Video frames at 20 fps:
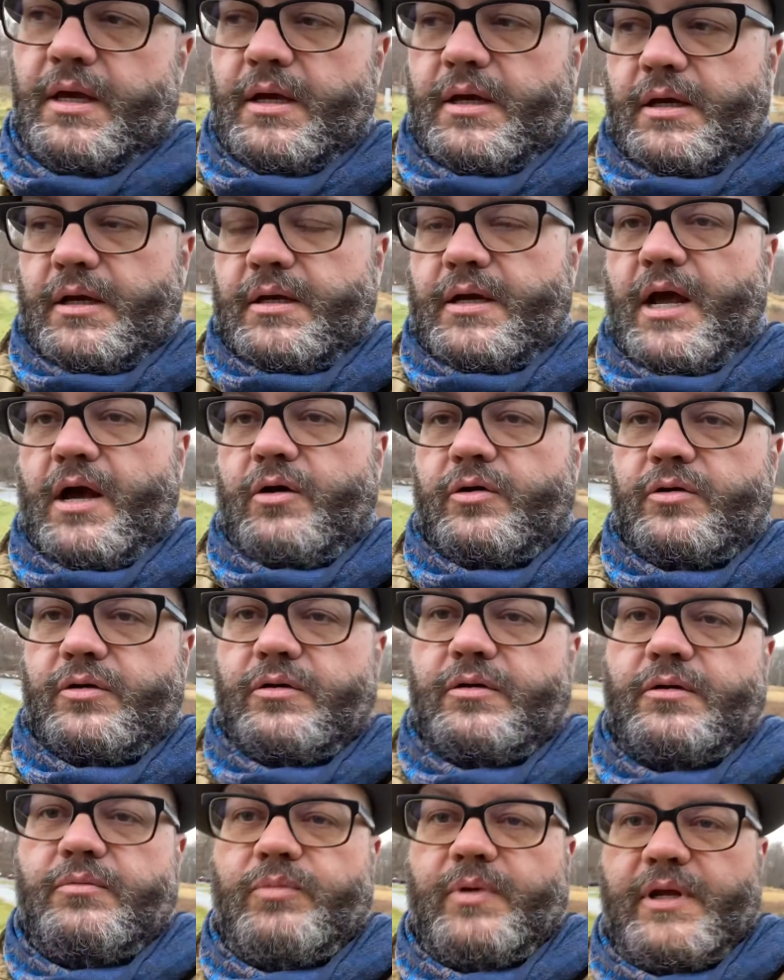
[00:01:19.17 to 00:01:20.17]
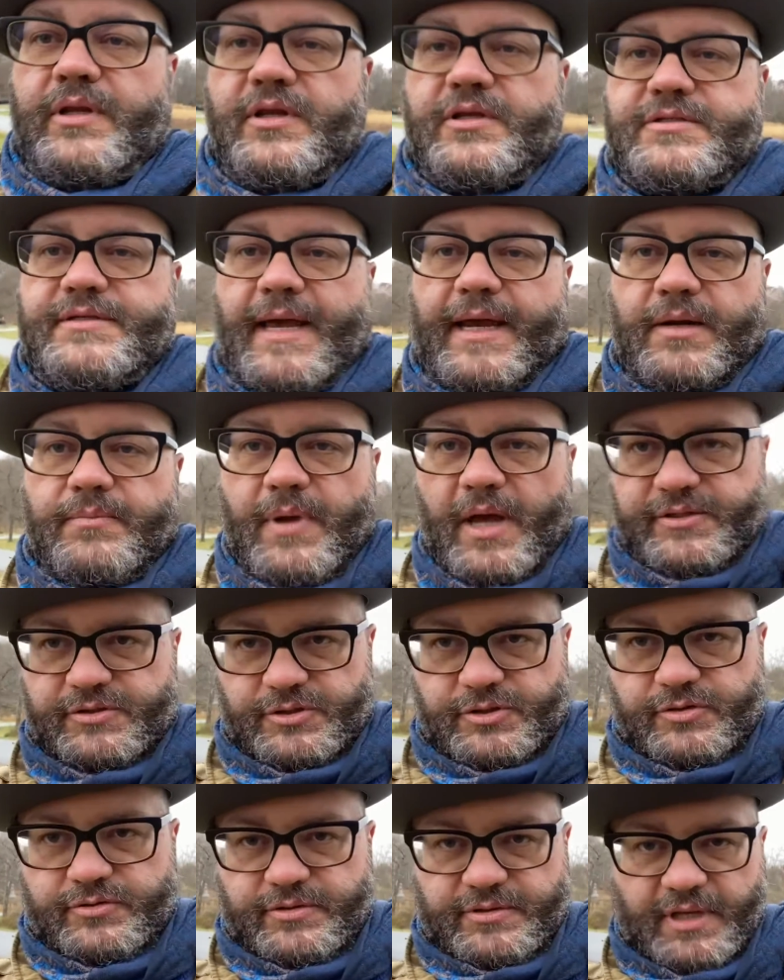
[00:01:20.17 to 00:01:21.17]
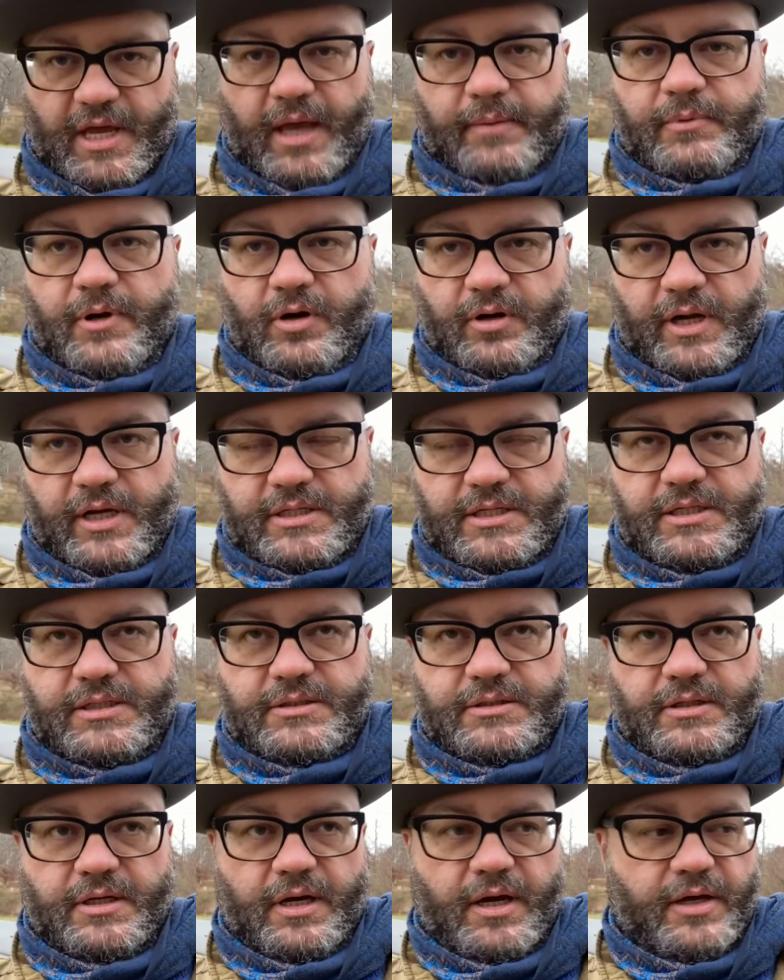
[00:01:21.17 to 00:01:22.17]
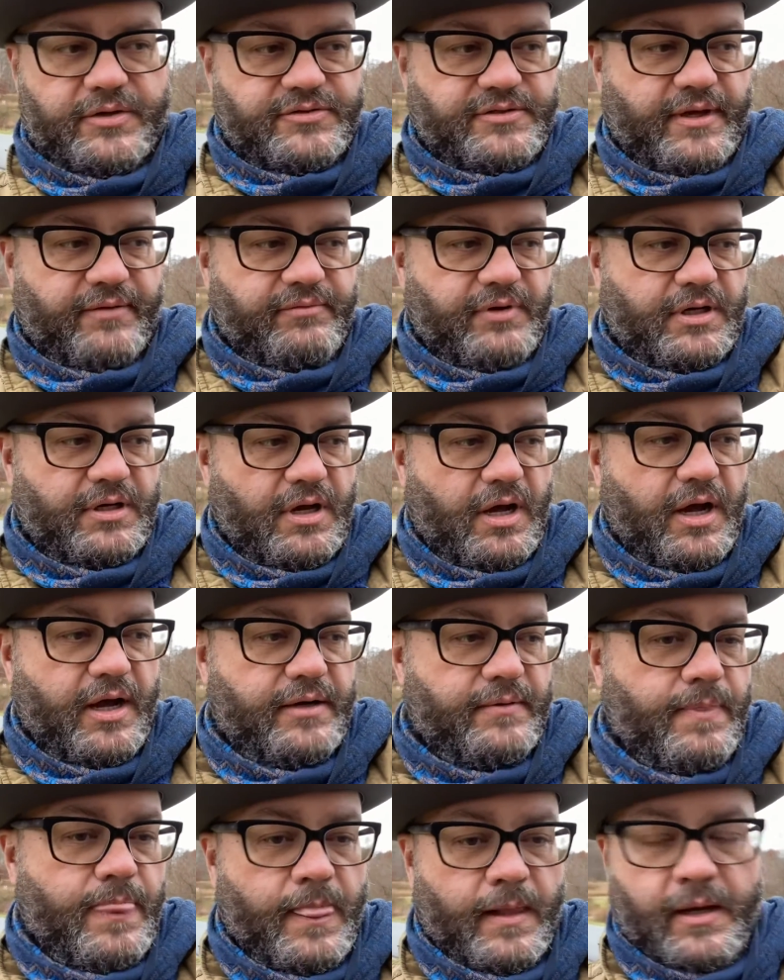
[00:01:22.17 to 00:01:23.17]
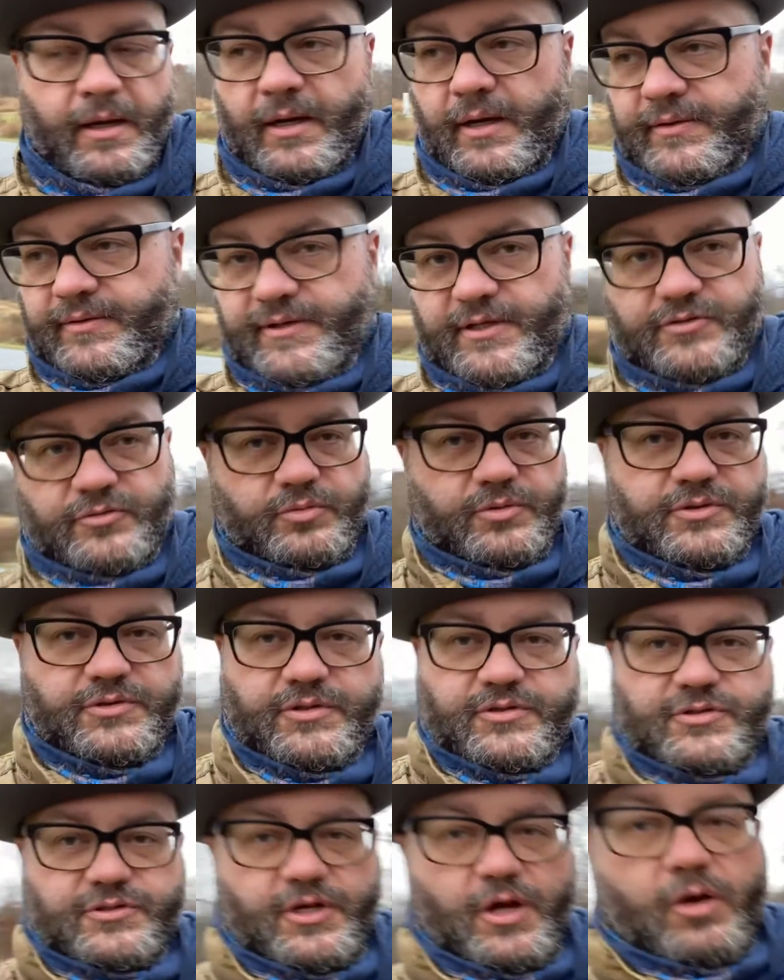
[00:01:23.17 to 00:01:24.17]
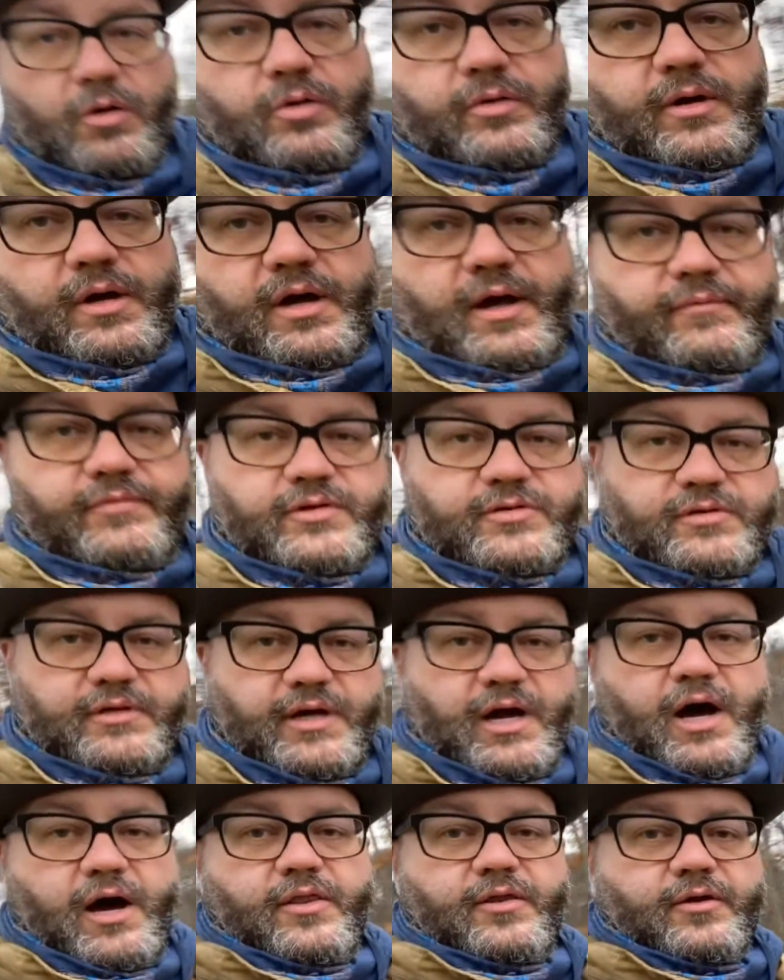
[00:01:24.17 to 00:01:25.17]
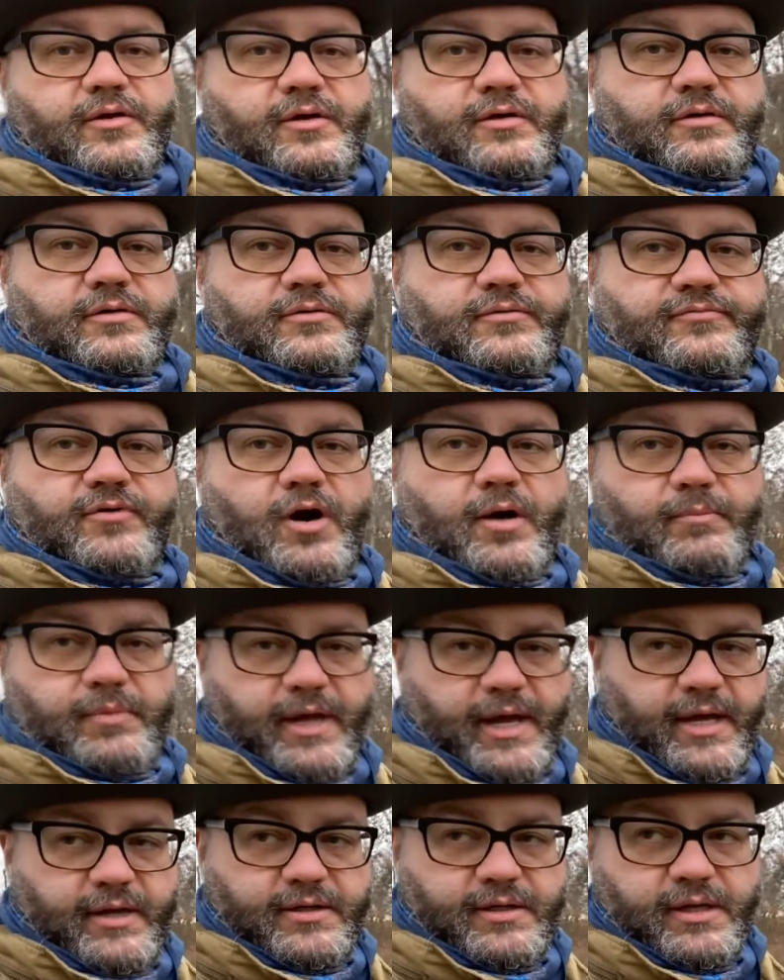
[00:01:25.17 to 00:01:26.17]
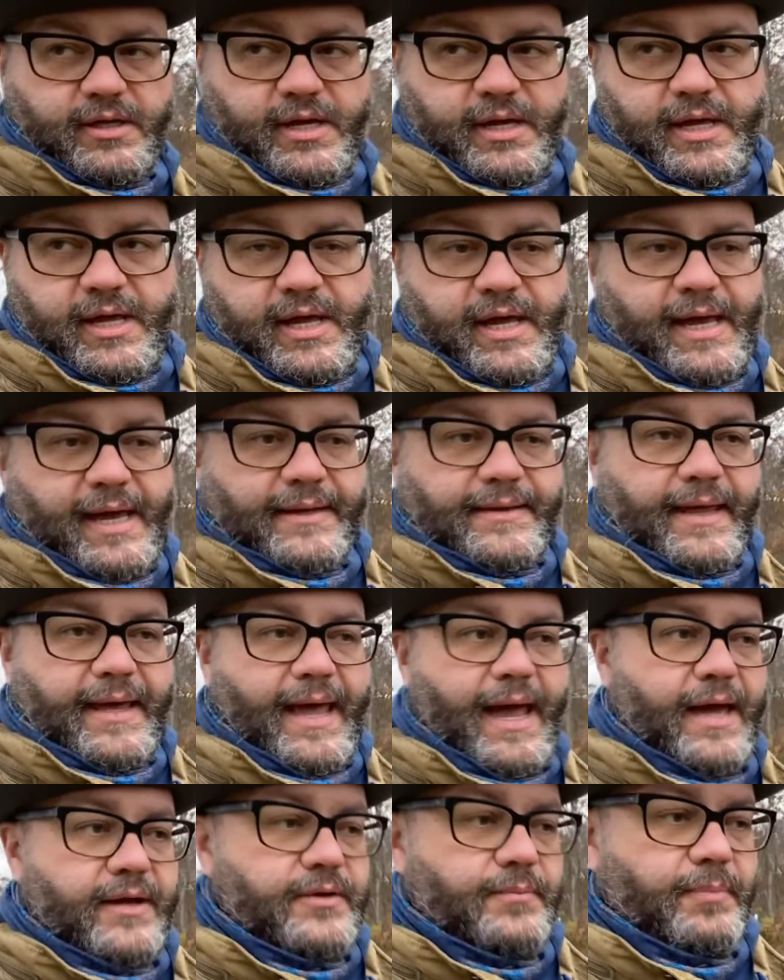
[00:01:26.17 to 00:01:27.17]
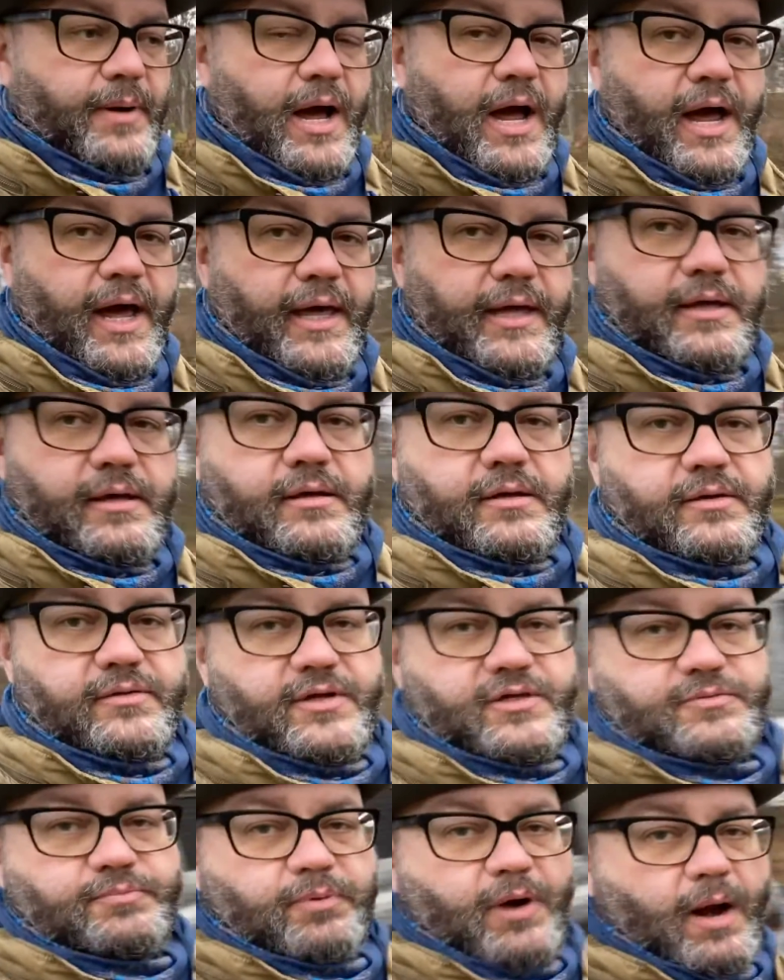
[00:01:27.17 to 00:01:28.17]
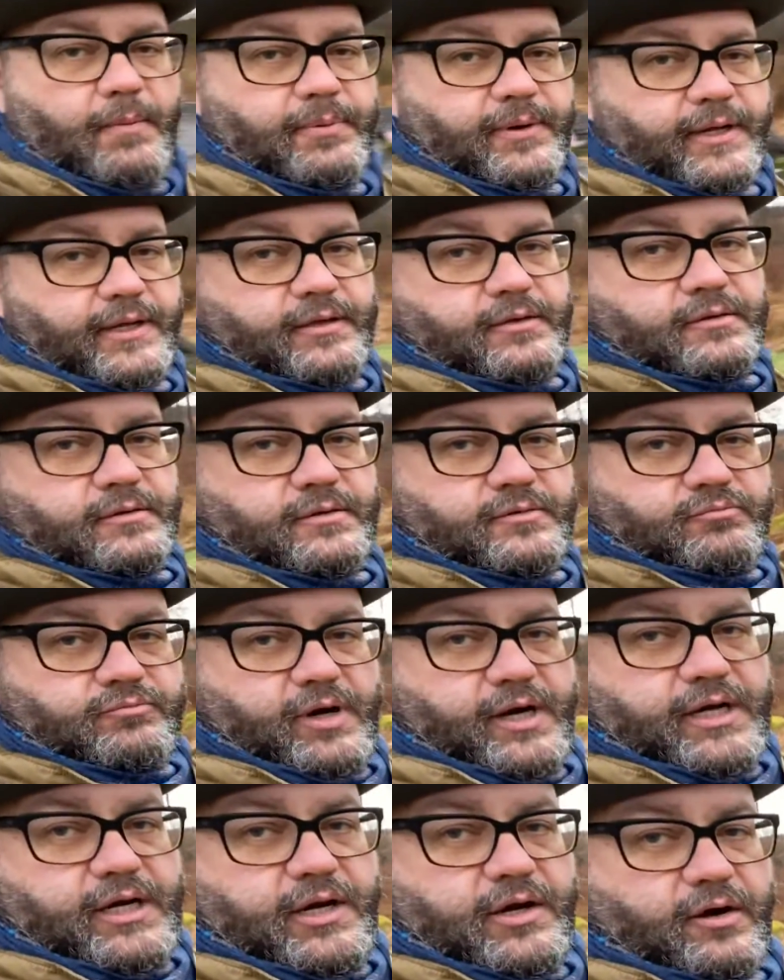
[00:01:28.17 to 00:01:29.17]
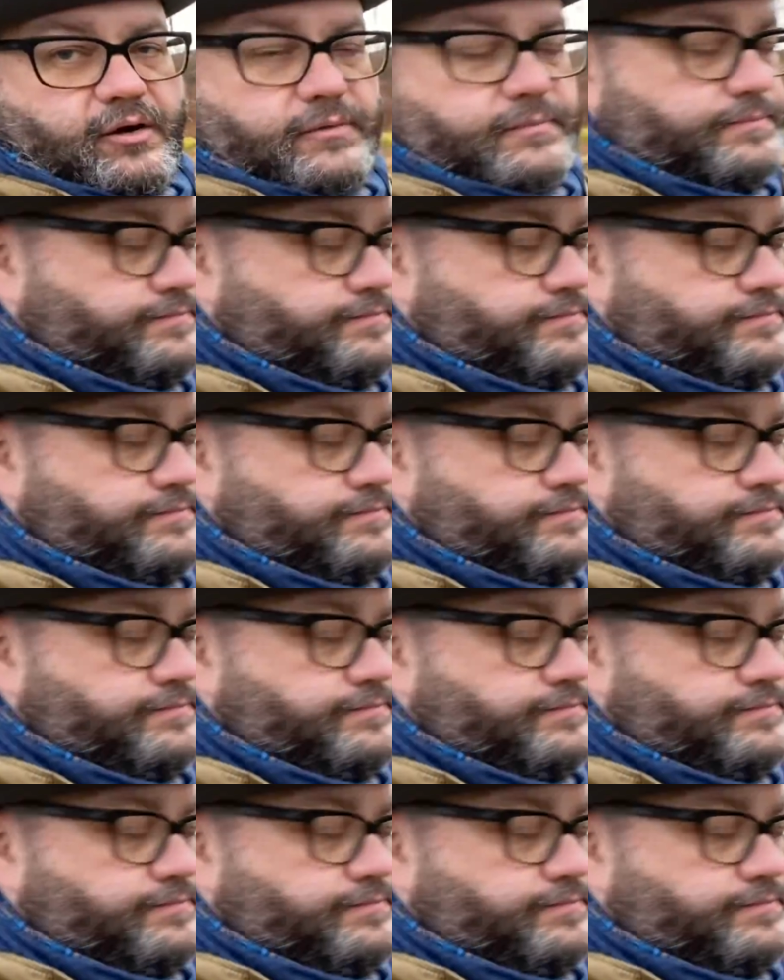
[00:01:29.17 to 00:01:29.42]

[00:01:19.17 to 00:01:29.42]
Now, when the 2nd Massachusetts came here in 1879, this was a stone, obviously, on the farmland, and they had to buy this property right here.